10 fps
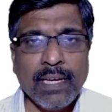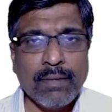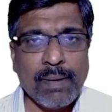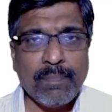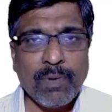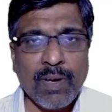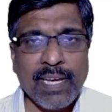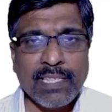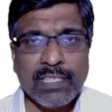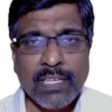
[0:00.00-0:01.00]

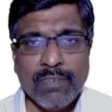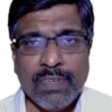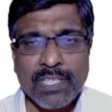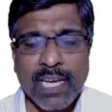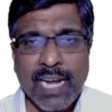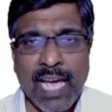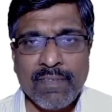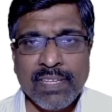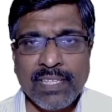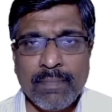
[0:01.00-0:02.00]
employees which are
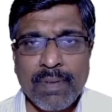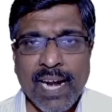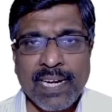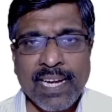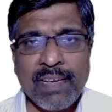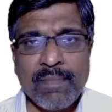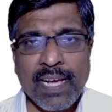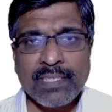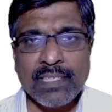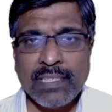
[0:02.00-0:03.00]
having the brand name
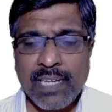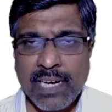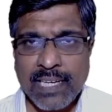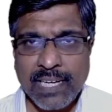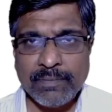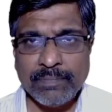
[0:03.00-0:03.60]
as Tata.